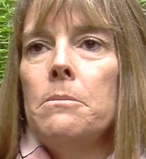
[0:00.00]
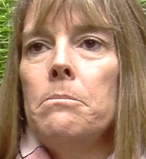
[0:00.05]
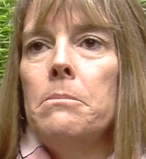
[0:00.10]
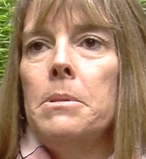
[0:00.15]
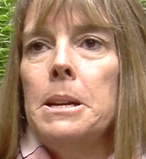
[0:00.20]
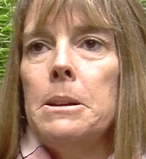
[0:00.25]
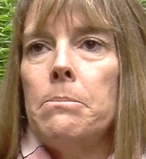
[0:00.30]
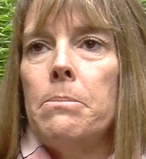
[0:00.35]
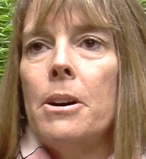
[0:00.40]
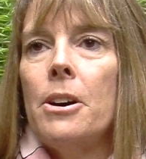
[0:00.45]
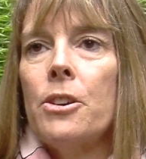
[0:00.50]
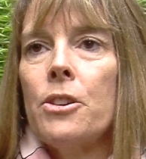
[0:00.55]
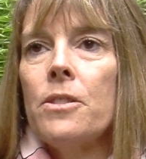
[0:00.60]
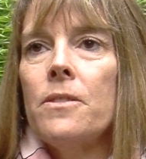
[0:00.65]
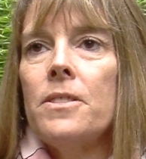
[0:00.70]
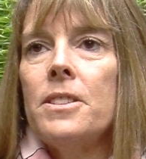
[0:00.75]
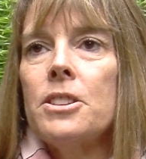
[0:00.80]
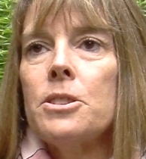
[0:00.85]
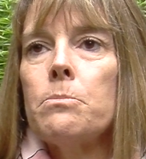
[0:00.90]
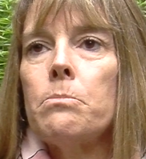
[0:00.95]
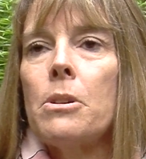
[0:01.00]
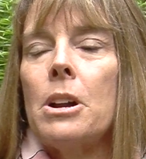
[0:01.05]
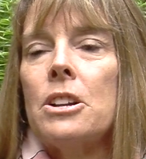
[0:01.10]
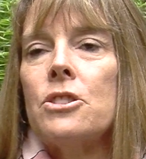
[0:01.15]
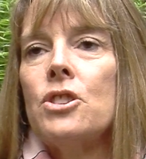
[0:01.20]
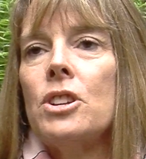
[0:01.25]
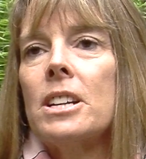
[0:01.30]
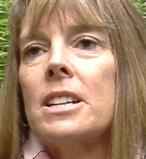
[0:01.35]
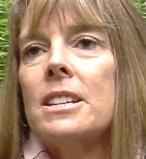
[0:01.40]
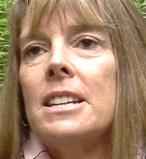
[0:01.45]
be a part of this
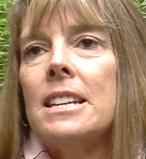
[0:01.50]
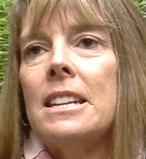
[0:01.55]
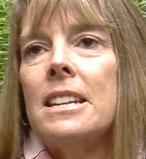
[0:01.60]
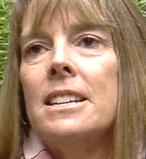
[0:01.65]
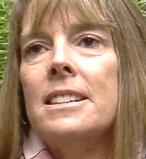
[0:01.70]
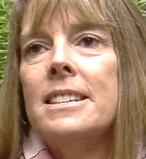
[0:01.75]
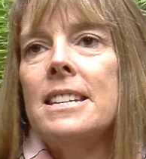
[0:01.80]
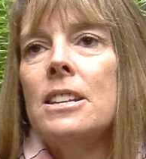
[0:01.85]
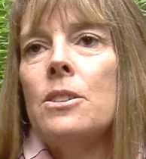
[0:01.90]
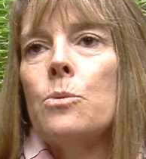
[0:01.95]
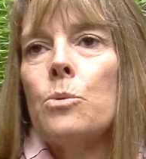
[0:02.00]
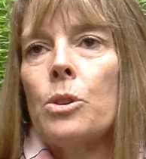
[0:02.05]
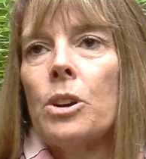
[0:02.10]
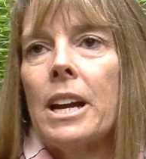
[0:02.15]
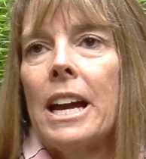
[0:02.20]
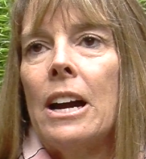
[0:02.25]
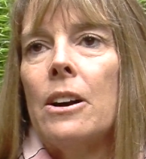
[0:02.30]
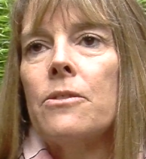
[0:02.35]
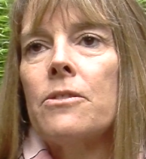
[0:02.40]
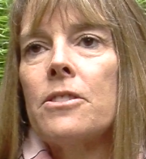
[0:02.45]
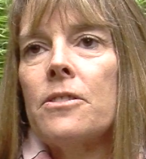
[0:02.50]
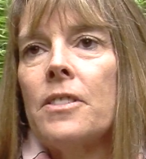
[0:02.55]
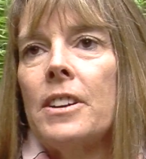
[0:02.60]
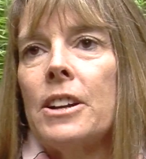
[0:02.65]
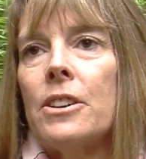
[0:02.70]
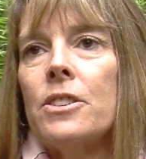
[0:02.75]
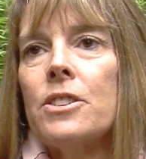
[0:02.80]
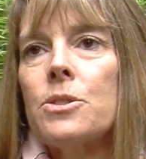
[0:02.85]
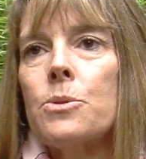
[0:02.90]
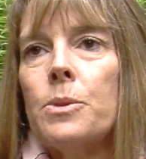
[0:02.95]
project, and it didn't work out for
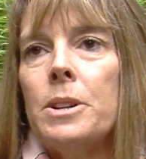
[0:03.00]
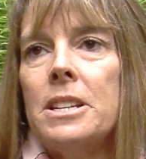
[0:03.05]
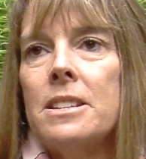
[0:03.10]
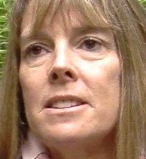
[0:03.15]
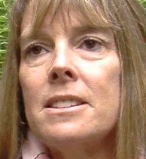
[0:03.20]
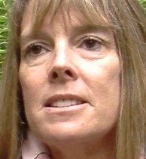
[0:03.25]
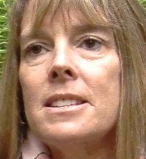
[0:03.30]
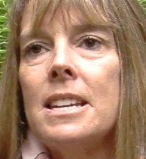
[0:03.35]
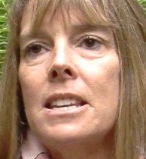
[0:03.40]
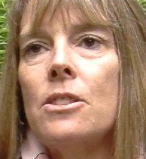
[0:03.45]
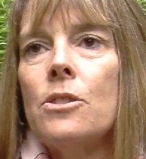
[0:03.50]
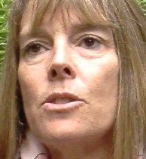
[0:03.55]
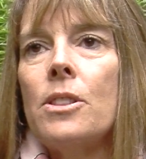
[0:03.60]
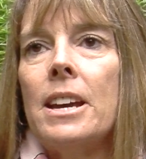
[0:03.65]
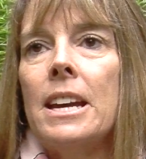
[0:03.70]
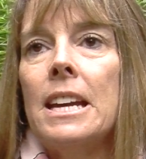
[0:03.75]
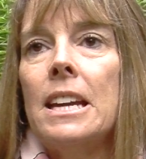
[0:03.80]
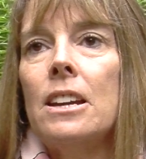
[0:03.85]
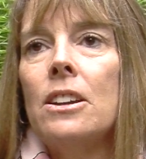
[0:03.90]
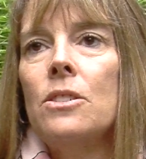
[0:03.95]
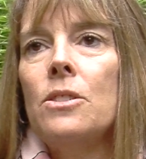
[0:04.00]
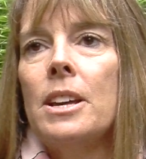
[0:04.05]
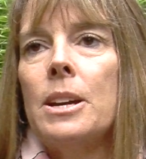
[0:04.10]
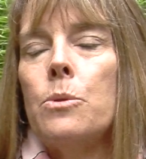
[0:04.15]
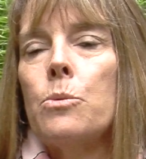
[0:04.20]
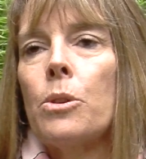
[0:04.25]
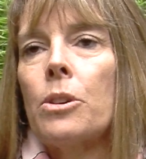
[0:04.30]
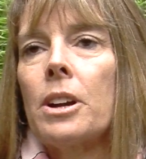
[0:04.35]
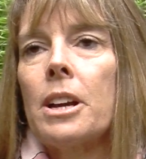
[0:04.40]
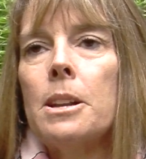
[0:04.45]
various reasons. Either they
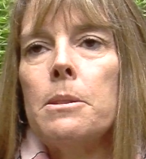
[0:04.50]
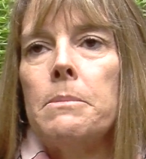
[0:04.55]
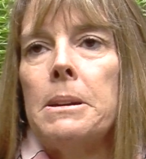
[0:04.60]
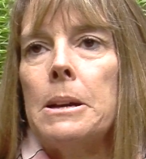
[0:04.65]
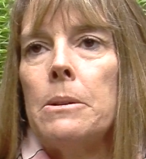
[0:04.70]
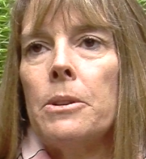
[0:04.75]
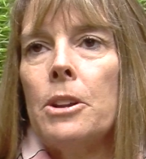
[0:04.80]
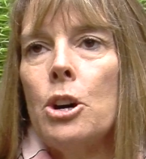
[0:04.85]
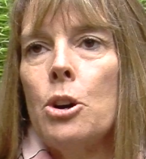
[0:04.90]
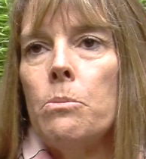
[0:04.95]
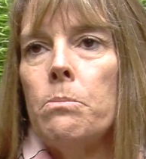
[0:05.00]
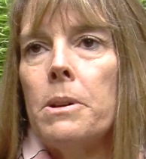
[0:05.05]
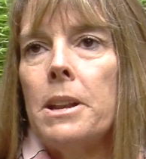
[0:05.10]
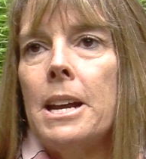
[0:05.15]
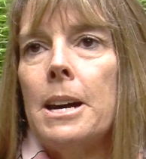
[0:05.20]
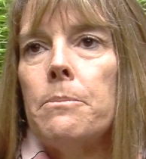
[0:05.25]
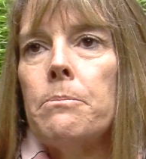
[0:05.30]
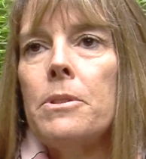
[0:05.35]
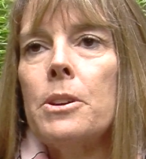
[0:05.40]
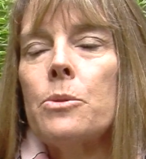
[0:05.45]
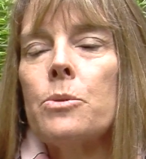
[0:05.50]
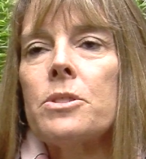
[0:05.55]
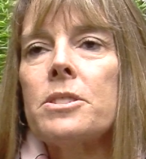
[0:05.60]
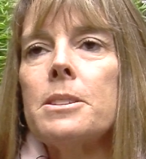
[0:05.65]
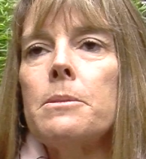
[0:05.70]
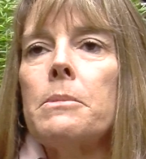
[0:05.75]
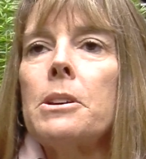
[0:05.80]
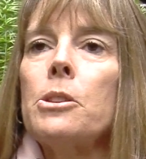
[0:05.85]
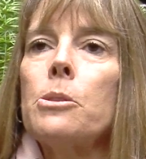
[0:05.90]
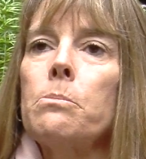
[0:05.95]
weren't going to be able to open up. There were
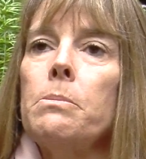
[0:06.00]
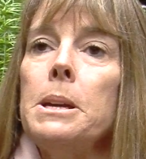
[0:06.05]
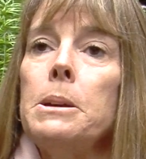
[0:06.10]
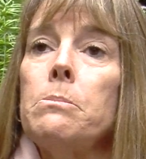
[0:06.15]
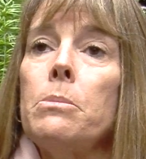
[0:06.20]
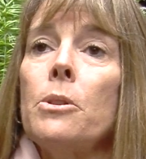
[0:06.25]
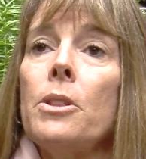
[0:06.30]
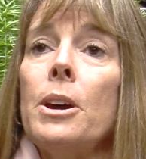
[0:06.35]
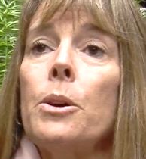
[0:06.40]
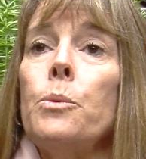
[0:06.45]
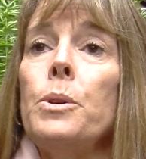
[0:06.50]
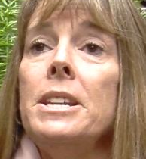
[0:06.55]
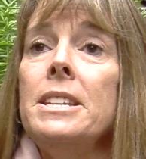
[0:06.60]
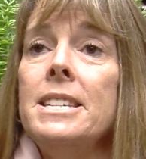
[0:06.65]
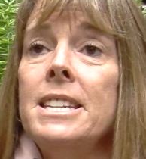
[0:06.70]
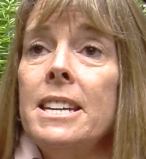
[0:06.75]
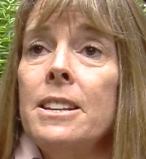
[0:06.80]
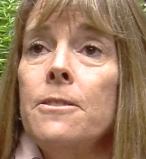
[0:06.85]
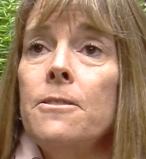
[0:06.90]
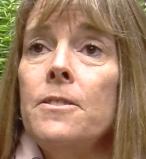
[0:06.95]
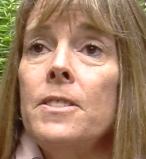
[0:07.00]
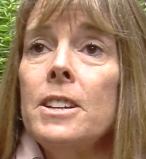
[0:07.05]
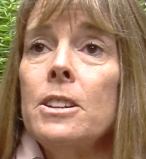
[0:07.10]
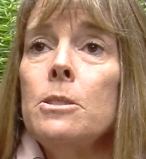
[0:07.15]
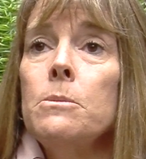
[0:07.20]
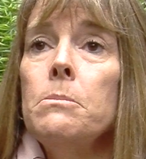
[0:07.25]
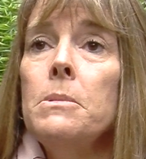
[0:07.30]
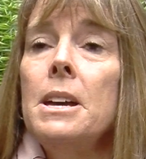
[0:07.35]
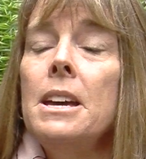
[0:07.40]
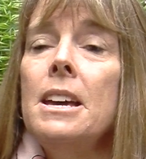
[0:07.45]
some other people that we did
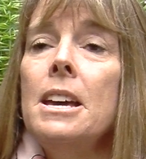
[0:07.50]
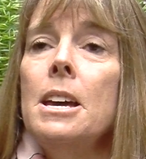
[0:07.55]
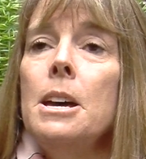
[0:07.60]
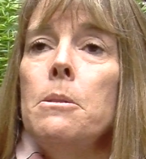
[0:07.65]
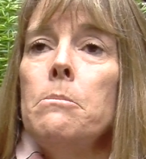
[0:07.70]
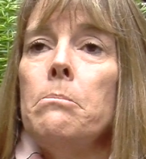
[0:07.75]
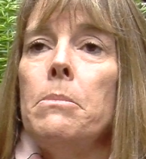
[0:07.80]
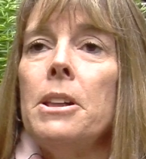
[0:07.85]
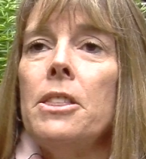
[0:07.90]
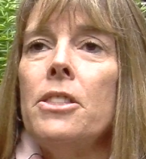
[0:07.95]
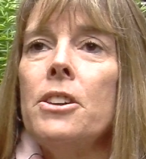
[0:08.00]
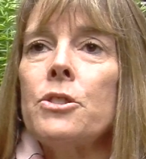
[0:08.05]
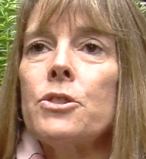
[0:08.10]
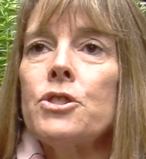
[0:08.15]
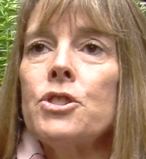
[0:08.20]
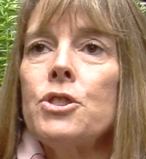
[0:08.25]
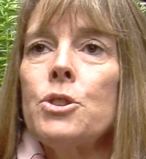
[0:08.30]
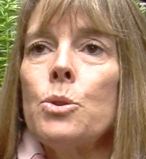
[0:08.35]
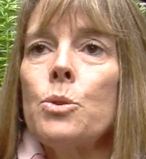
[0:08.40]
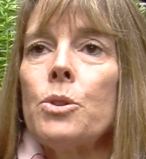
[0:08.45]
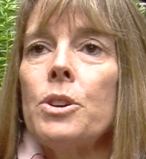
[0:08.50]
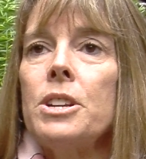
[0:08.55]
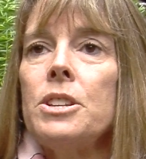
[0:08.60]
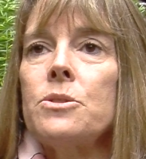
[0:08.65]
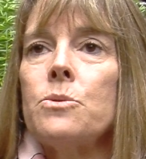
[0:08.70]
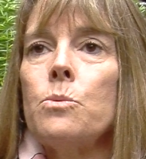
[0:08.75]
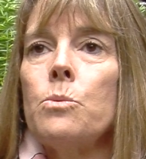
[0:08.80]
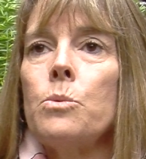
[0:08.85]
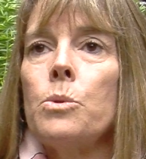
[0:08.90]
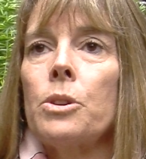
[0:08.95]
film, but their
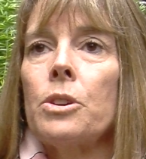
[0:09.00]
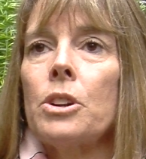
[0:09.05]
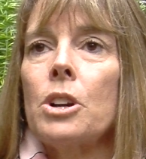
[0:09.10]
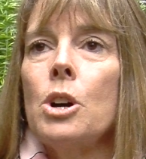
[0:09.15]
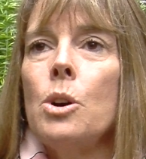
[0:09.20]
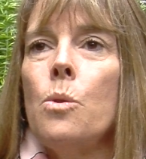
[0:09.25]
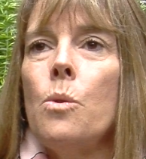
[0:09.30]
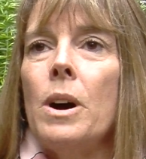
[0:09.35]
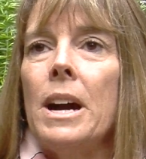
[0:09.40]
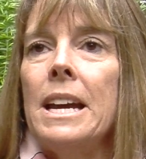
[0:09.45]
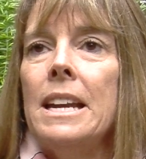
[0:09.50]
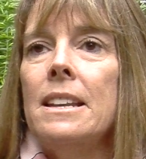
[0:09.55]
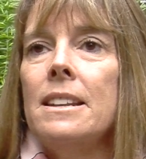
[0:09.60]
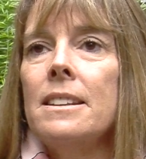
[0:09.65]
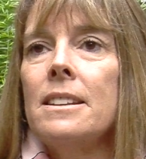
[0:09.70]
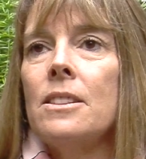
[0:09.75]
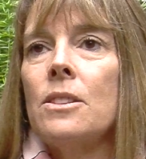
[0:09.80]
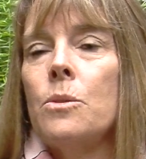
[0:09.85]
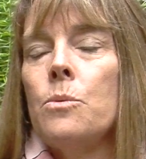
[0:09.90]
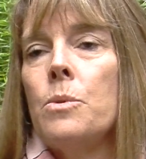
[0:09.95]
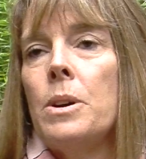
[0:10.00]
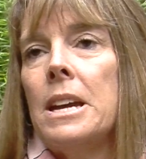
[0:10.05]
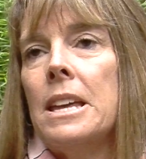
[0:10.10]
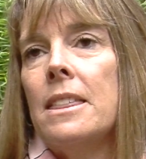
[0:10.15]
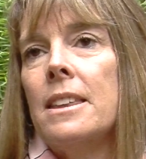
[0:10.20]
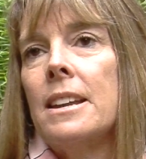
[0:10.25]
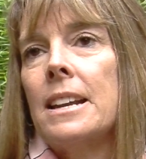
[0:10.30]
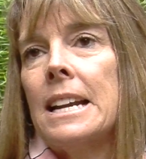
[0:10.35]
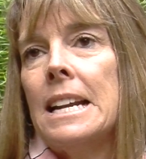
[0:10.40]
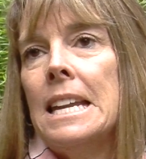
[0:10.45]
stories weren't quite the way
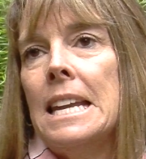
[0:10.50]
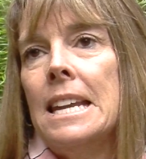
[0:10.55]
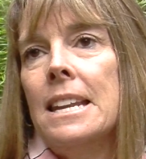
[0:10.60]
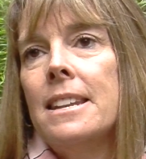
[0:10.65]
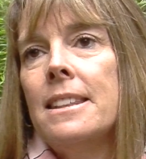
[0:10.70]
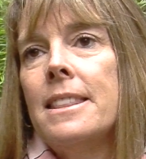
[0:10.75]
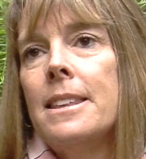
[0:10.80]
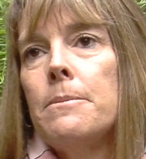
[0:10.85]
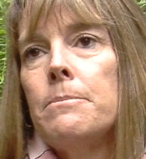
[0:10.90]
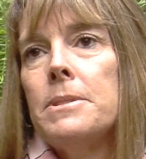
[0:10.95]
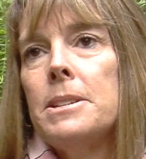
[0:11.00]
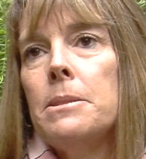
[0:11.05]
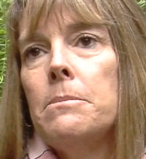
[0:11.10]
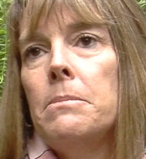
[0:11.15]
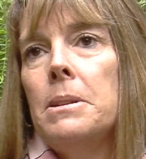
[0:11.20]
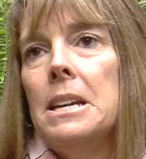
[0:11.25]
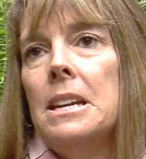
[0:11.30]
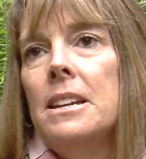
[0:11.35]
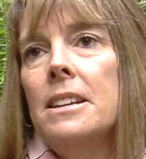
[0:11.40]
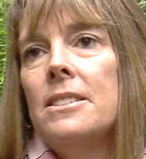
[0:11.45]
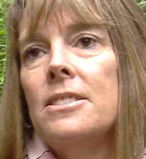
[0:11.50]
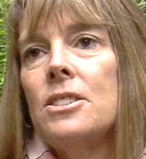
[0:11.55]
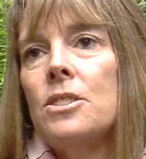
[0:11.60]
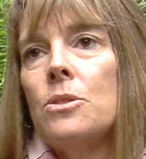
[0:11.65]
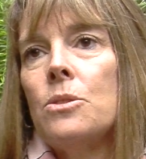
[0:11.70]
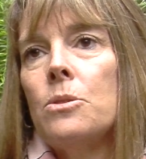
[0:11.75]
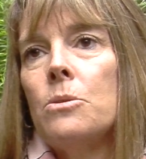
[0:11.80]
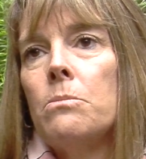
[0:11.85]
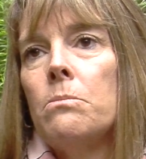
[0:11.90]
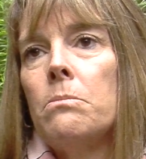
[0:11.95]
that I needed them to be
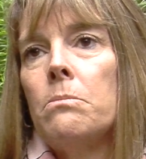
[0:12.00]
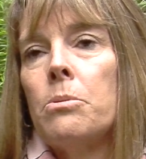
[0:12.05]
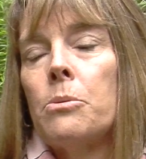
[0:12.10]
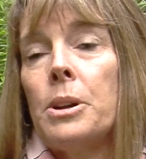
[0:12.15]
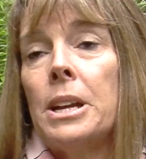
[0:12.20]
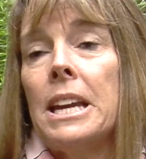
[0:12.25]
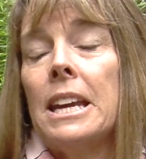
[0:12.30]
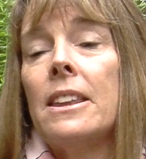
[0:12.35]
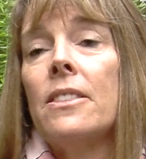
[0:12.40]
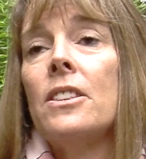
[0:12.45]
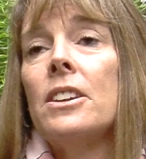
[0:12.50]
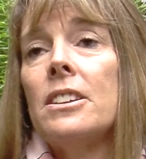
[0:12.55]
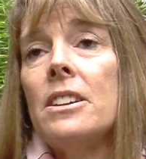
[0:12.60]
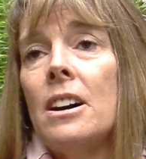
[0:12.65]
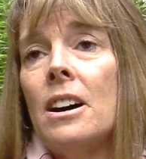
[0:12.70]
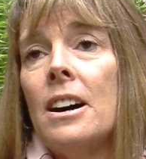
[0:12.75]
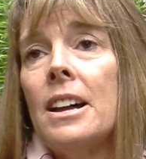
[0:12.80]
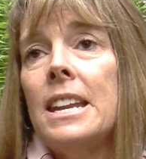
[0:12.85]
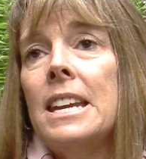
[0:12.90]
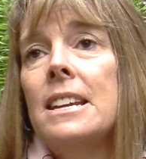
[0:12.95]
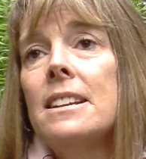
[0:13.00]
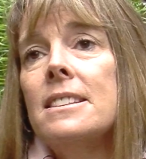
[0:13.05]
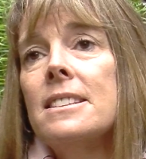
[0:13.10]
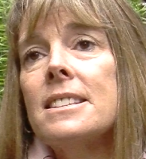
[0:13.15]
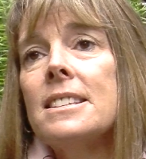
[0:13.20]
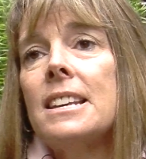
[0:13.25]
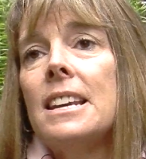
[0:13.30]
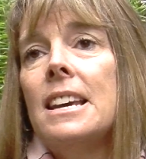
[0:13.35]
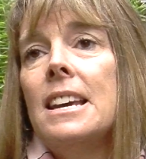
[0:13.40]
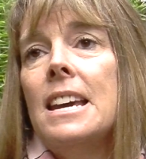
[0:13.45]
to bring in the
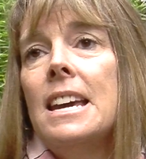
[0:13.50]
audience.